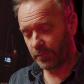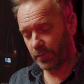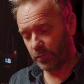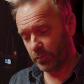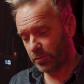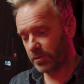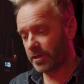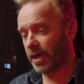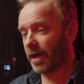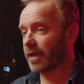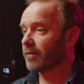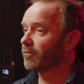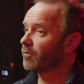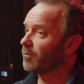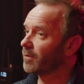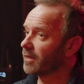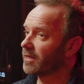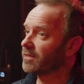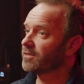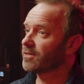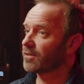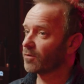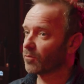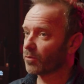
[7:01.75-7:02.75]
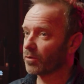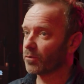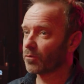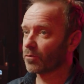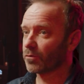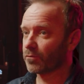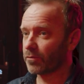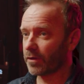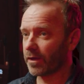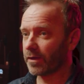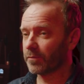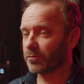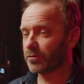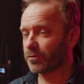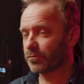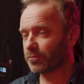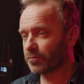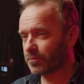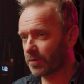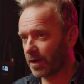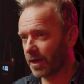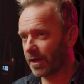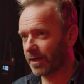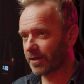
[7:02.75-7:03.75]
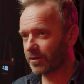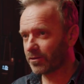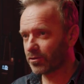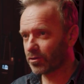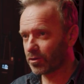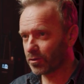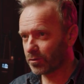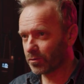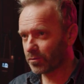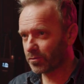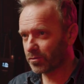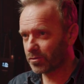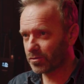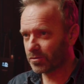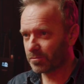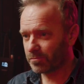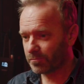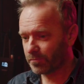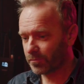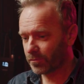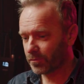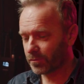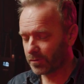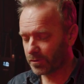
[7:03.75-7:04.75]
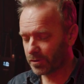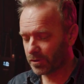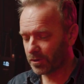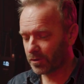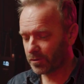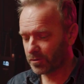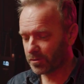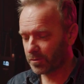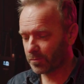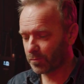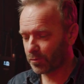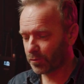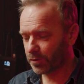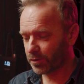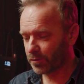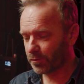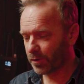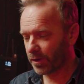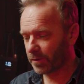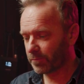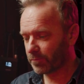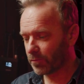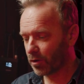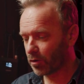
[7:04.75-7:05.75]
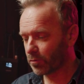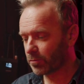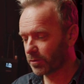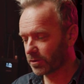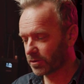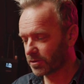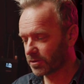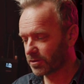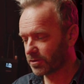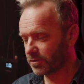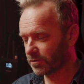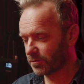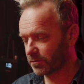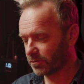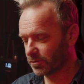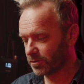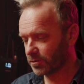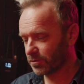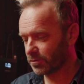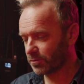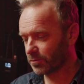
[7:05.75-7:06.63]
it was kind of amazing. We were able to find those, some pretty great moments to